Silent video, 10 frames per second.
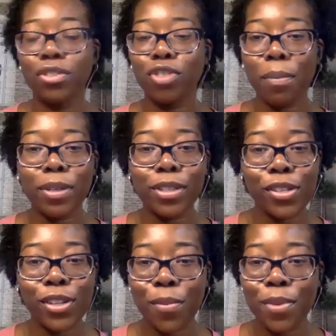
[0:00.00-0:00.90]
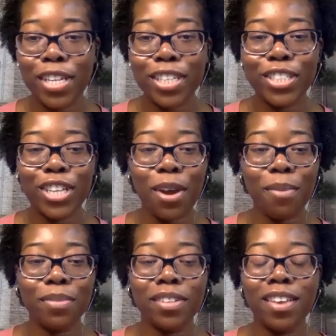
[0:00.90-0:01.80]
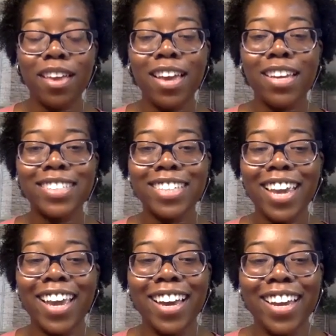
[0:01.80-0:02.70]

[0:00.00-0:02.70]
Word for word: you're dropping so many gems, mm-hmm.